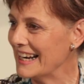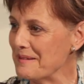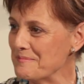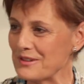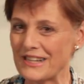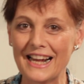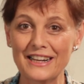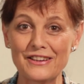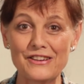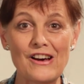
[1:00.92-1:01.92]
Lambert
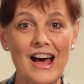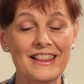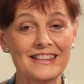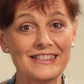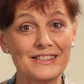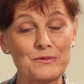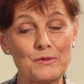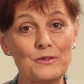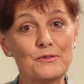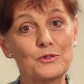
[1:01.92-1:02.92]
Adler, and this is
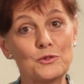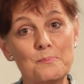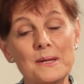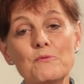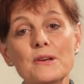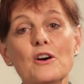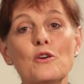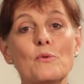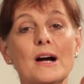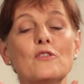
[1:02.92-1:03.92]
wonderful to be with
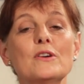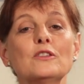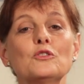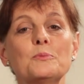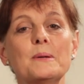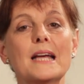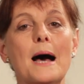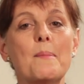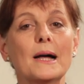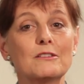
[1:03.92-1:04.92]
her. We're going to speak
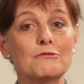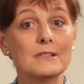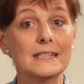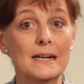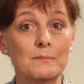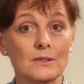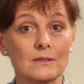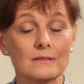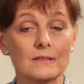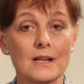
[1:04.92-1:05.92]
about
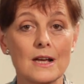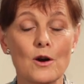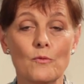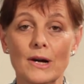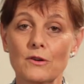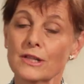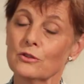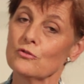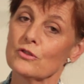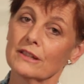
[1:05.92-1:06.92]
redemption. We're going
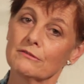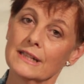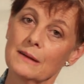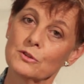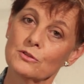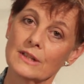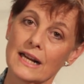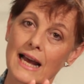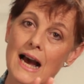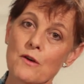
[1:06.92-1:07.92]
to look at redemption,
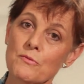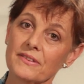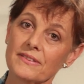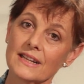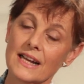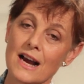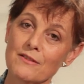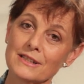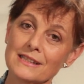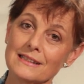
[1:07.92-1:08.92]
like how we think,
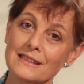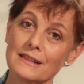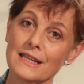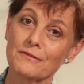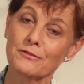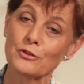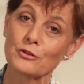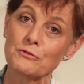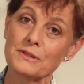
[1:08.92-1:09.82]
how it is in for the